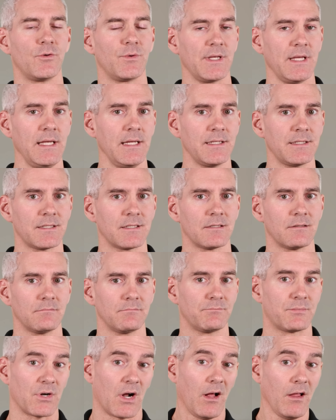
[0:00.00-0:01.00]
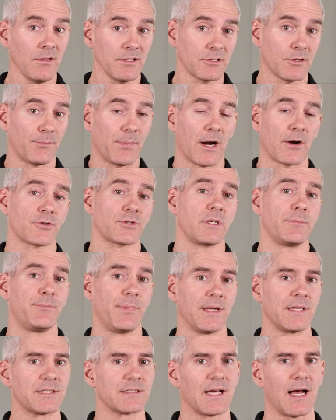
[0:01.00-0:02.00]
you eat, but also partially
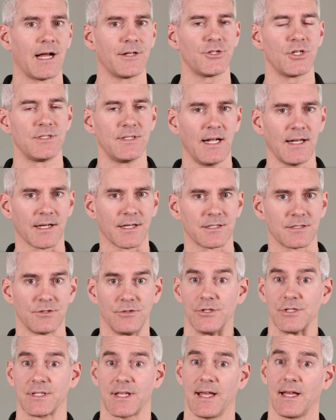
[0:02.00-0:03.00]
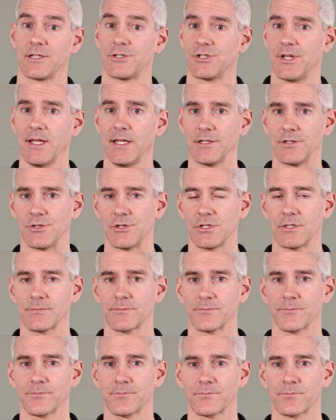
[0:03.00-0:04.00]
based on genetics. You just can't change.
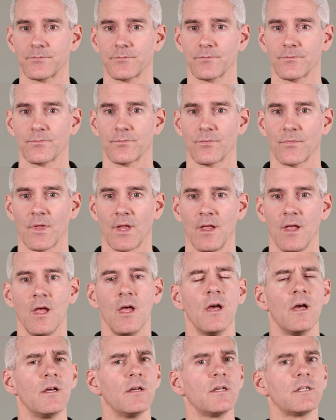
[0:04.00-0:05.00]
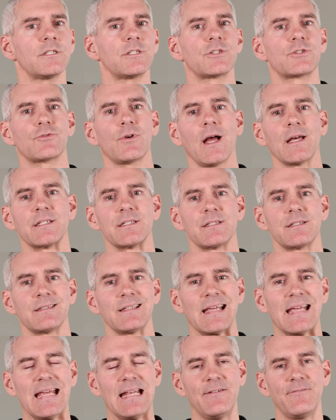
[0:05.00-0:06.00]

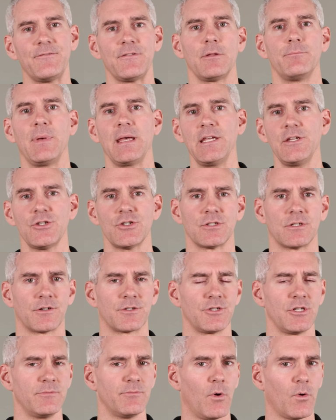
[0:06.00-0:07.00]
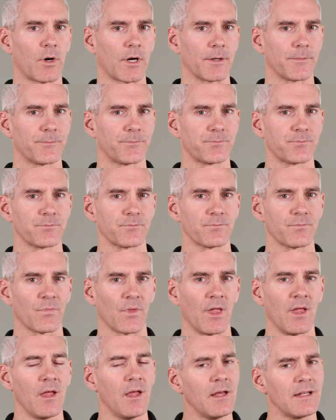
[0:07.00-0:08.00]
Stress, inflammation are two more.
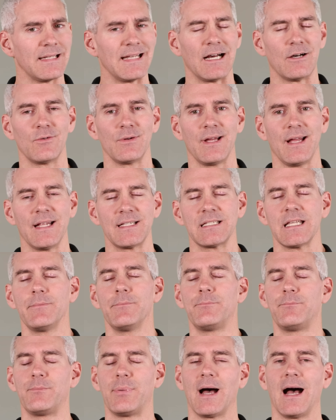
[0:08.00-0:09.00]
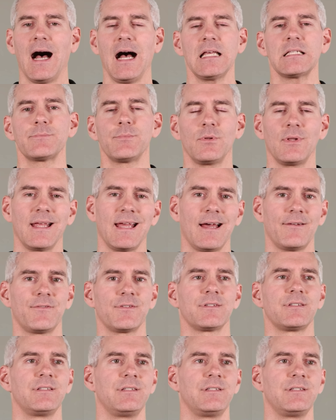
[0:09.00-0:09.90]
Now, it's impossible to have